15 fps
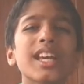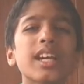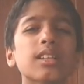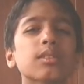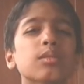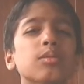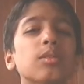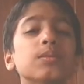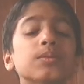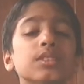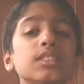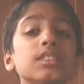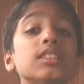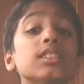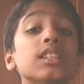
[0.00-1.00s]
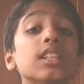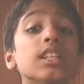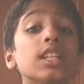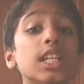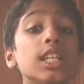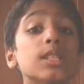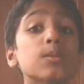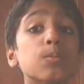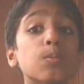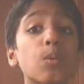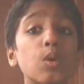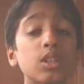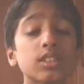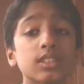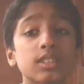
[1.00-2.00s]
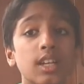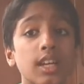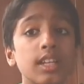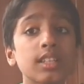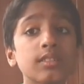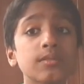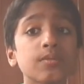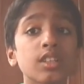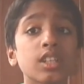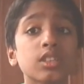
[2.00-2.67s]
earthworm's skin is moist, right?